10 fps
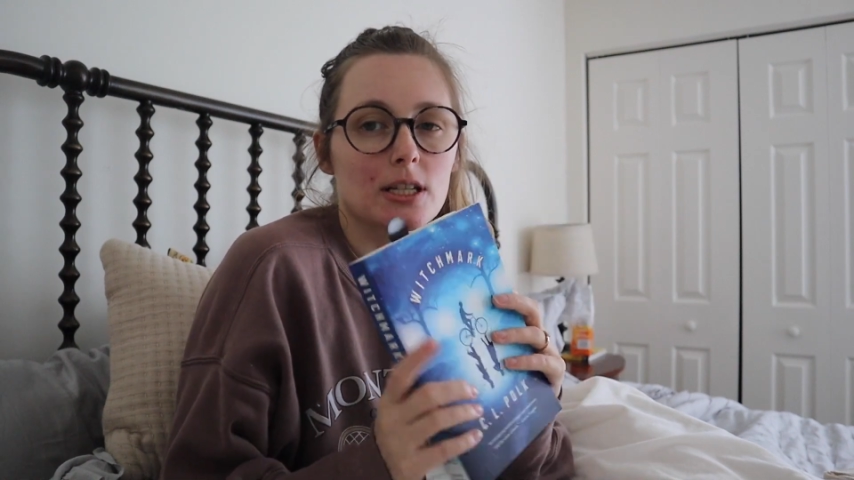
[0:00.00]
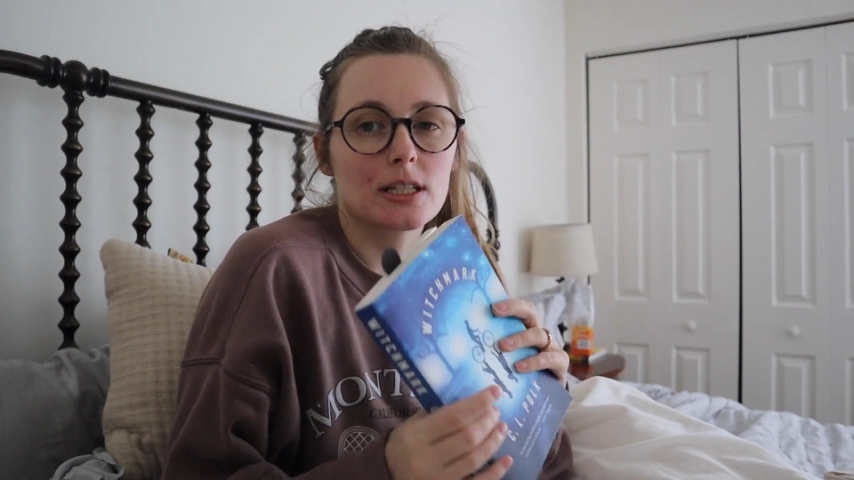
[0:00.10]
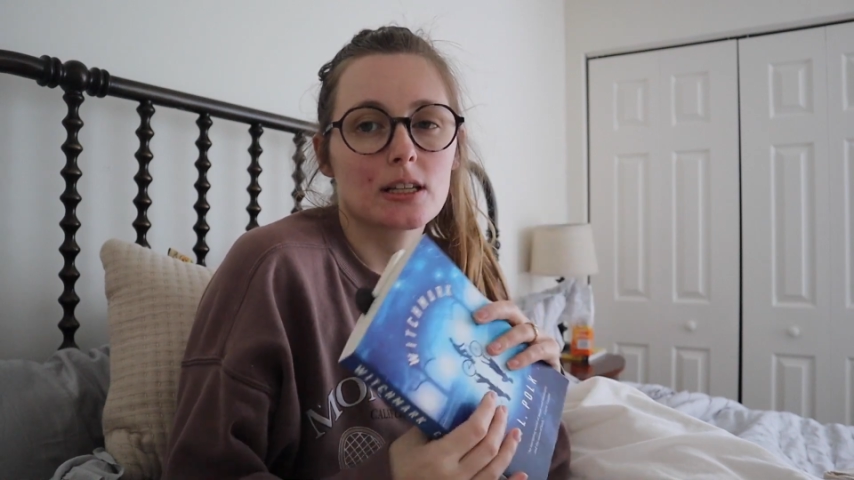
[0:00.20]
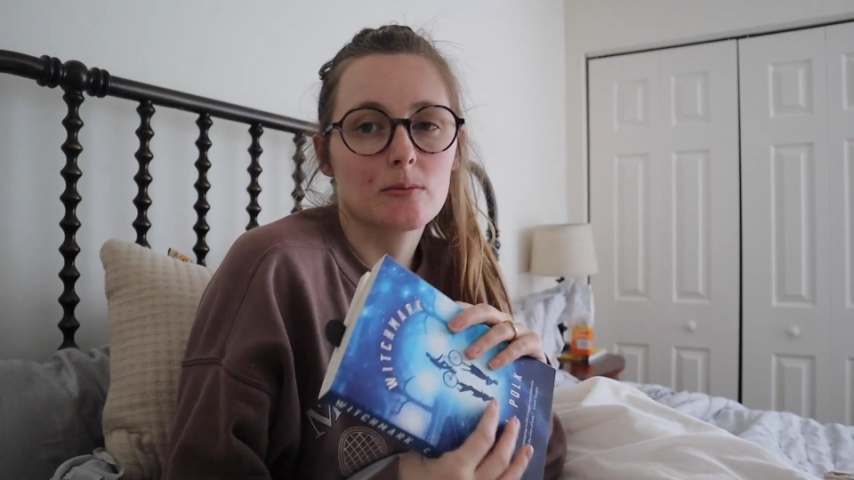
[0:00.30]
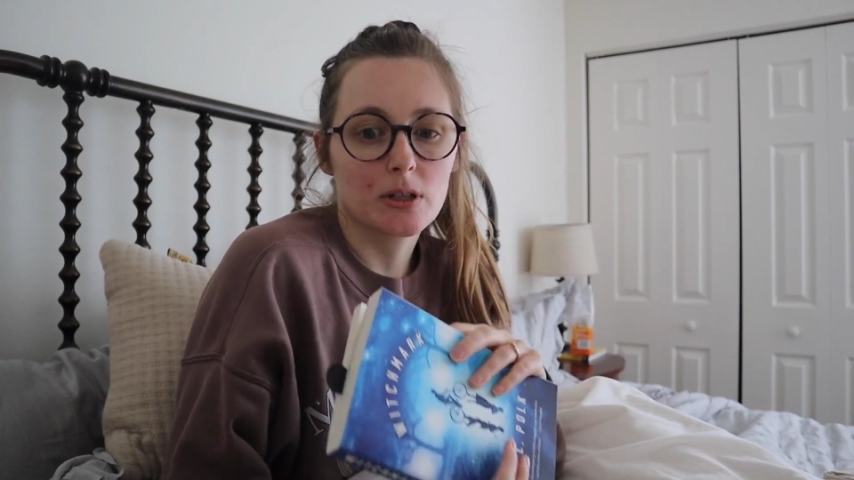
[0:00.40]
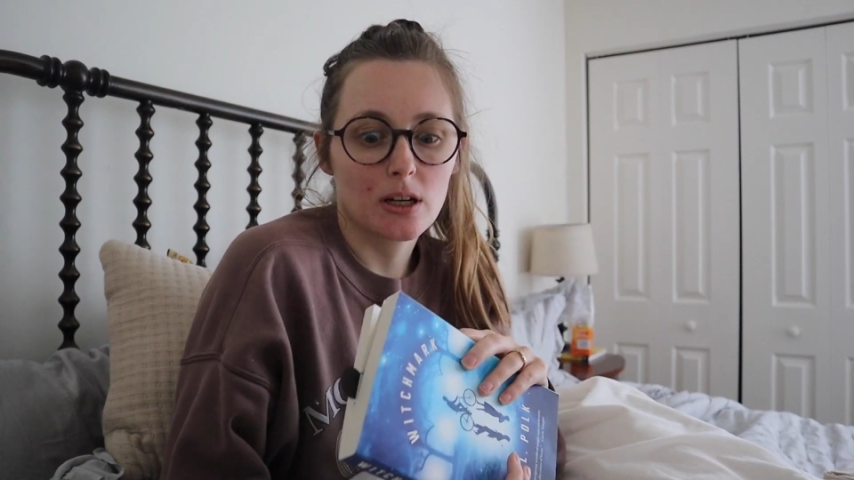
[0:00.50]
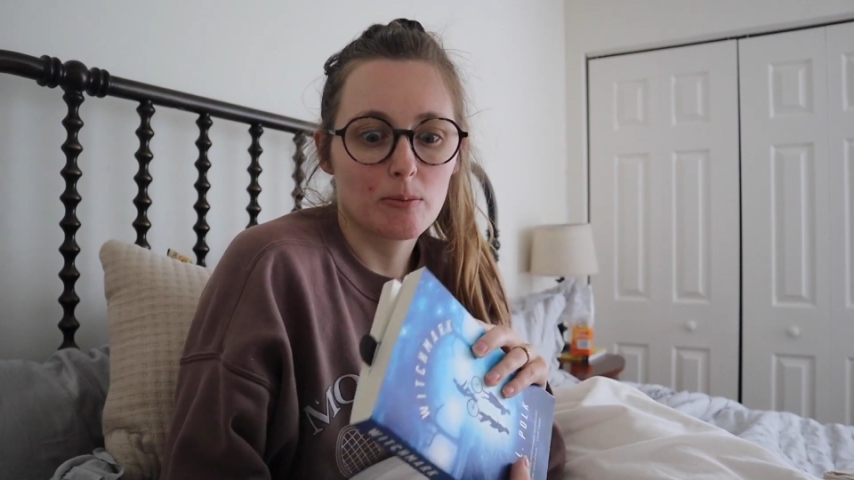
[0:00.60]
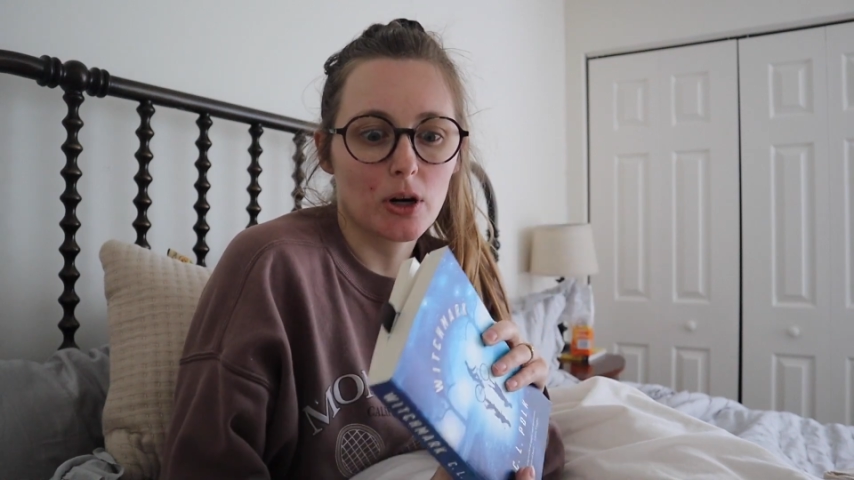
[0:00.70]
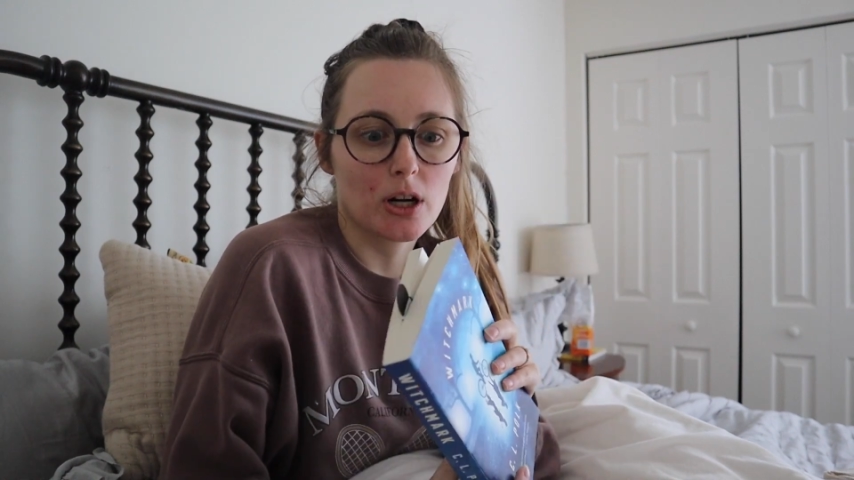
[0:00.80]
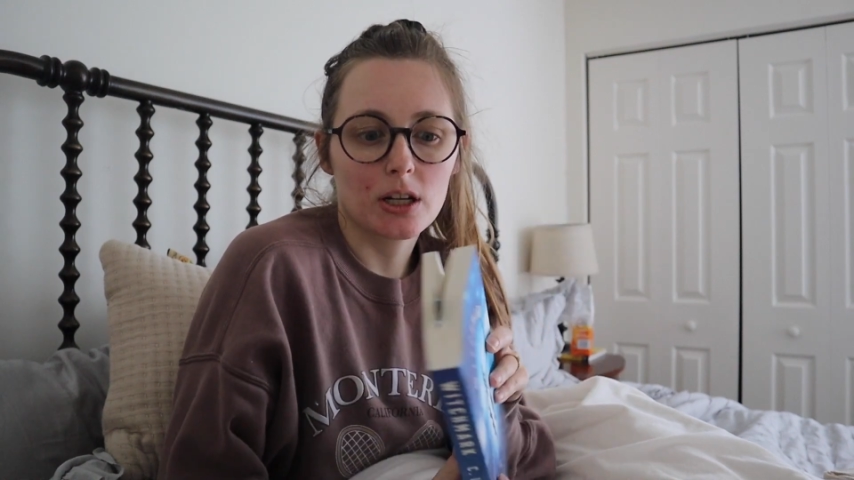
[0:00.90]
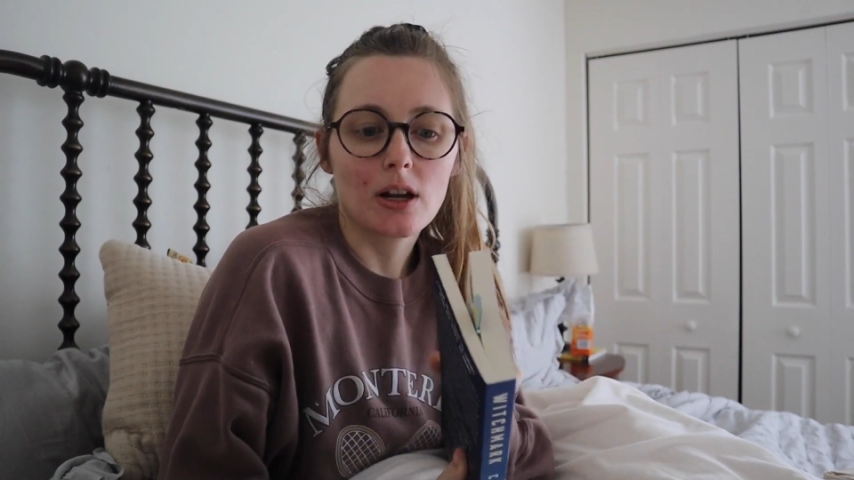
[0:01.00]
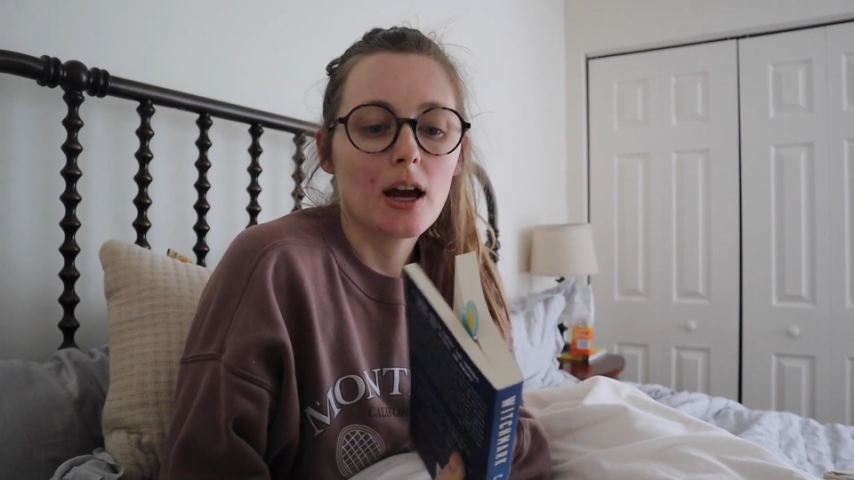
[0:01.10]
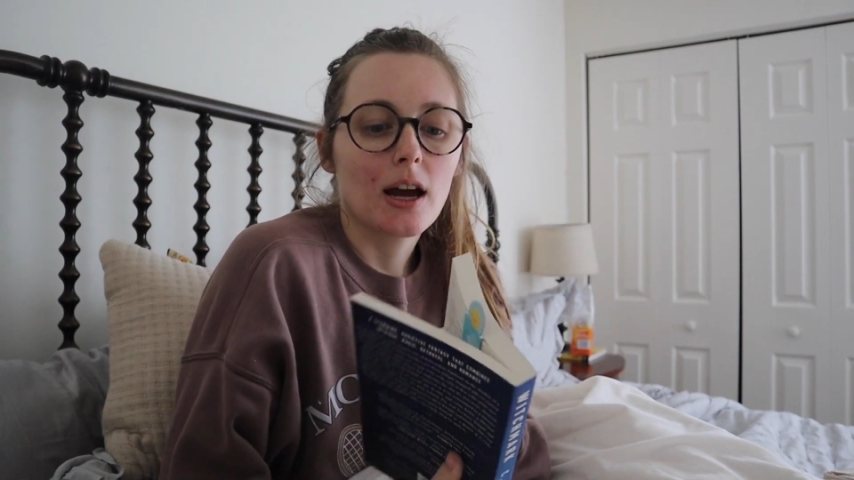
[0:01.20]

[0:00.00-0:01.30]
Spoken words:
as like the Midnight Bargain.